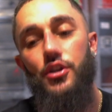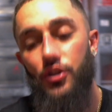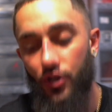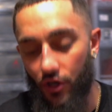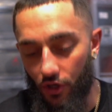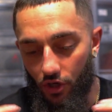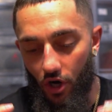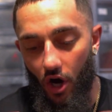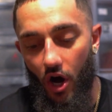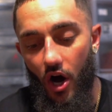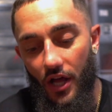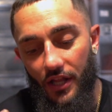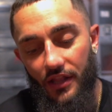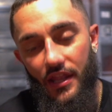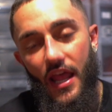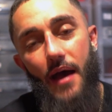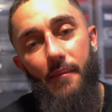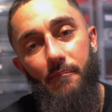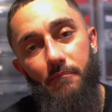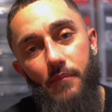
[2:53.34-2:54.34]
You're caught in
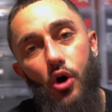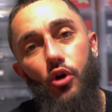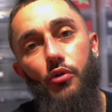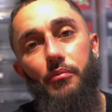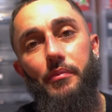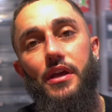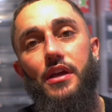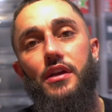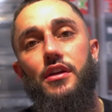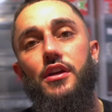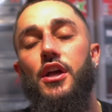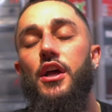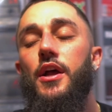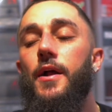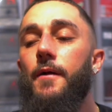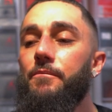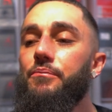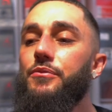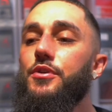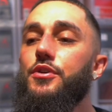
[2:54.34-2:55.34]
that moment.
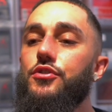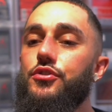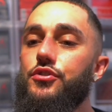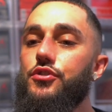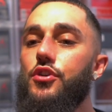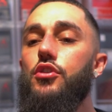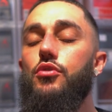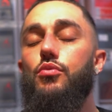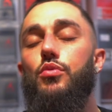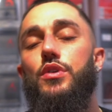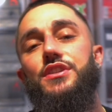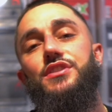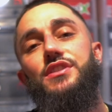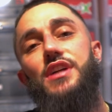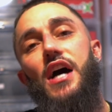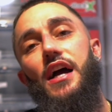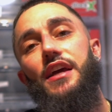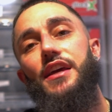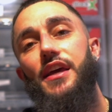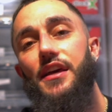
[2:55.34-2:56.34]
So what
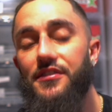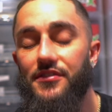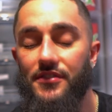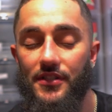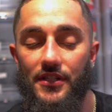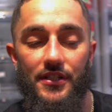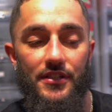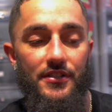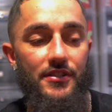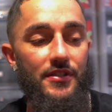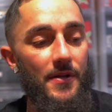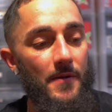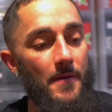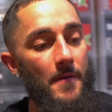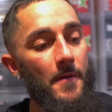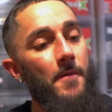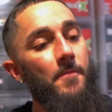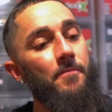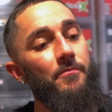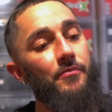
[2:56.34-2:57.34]
StockX does,
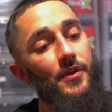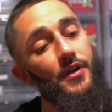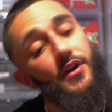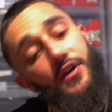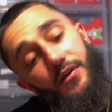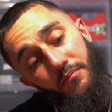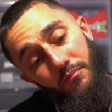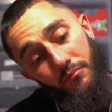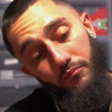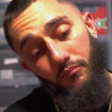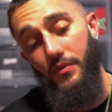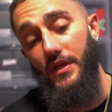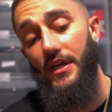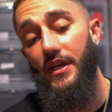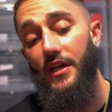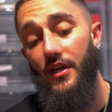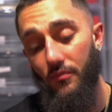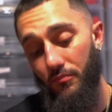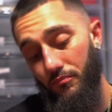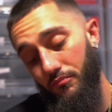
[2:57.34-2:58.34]

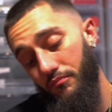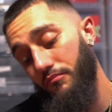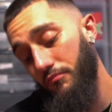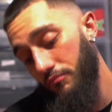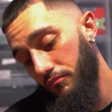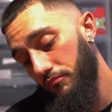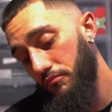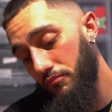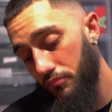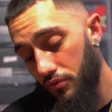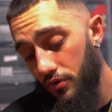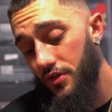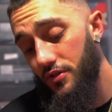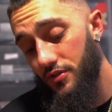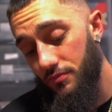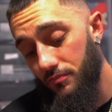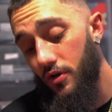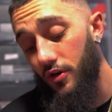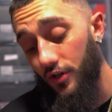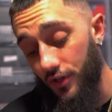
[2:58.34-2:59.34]
being a pretty
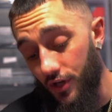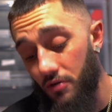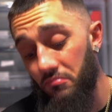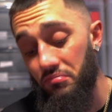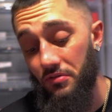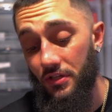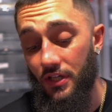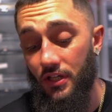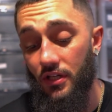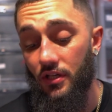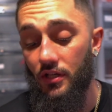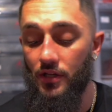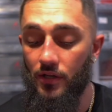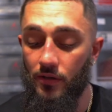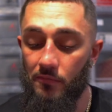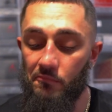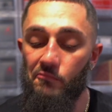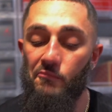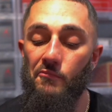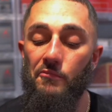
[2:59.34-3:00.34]
smart company,
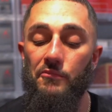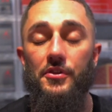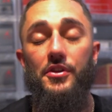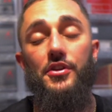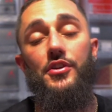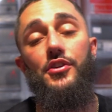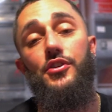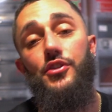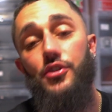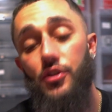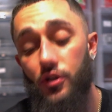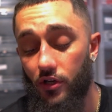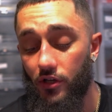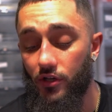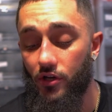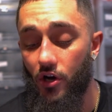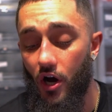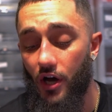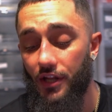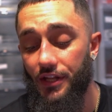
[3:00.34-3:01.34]
you're
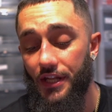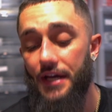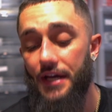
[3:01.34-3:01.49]
caught